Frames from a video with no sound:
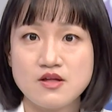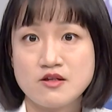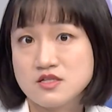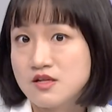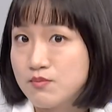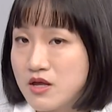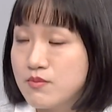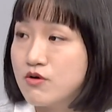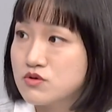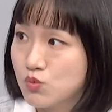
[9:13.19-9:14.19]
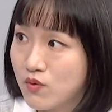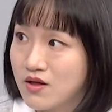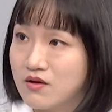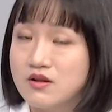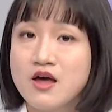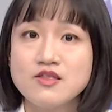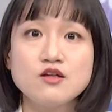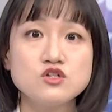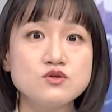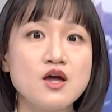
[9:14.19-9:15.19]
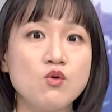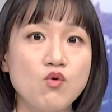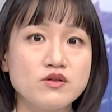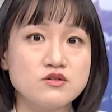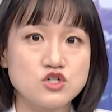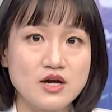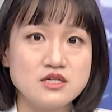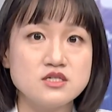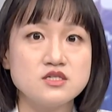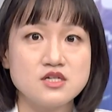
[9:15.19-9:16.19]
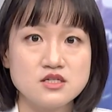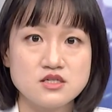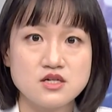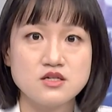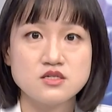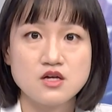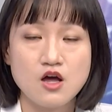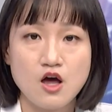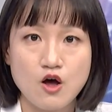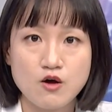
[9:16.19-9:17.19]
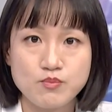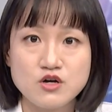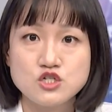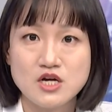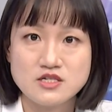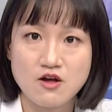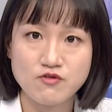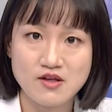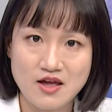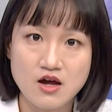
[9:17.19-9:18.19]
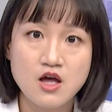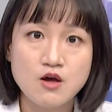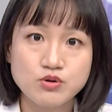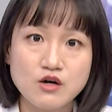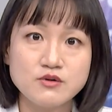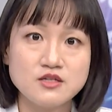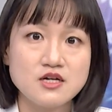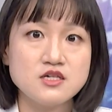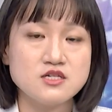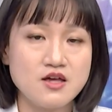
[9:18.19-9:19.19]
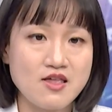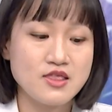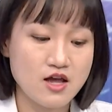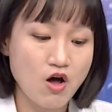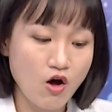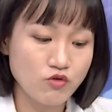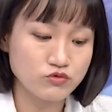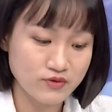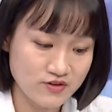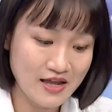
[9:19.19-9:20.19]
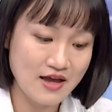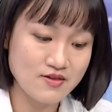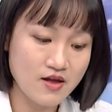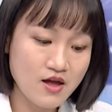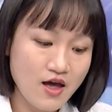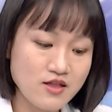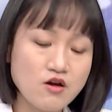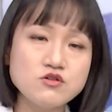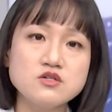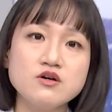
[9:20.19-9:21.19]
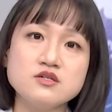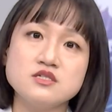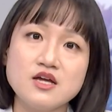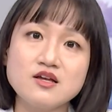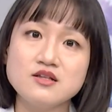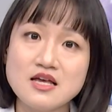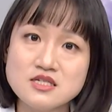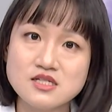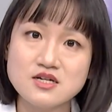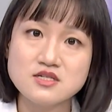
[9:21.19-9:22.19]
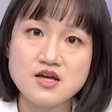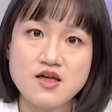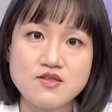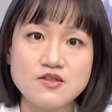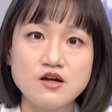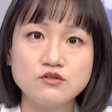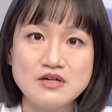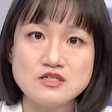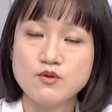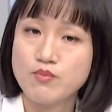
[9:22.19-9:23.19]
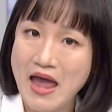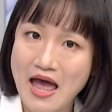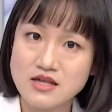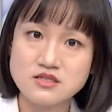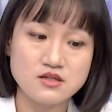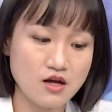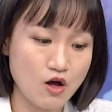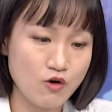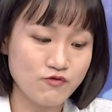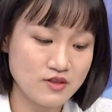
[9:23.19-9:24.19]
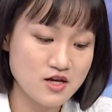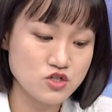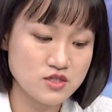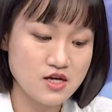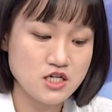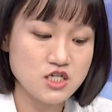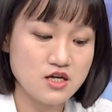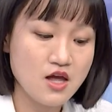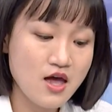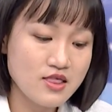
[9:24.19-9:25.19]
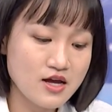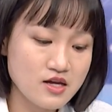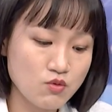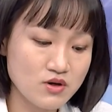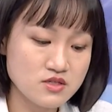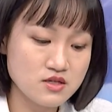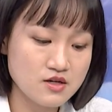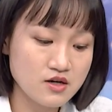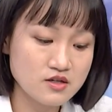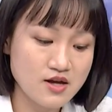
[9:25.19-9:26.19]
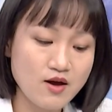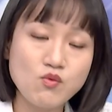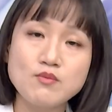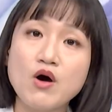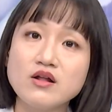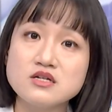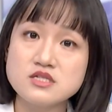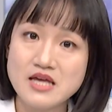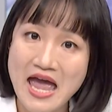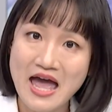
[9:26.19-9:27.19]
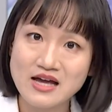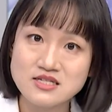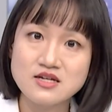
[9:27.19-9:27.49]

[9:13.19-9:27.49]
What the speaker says: that's the people's will. They do not want the Chinese citizens' purchase of their properties in their own states. And also a second instance is the recent pass of legislation that was the Taiwan Policy Act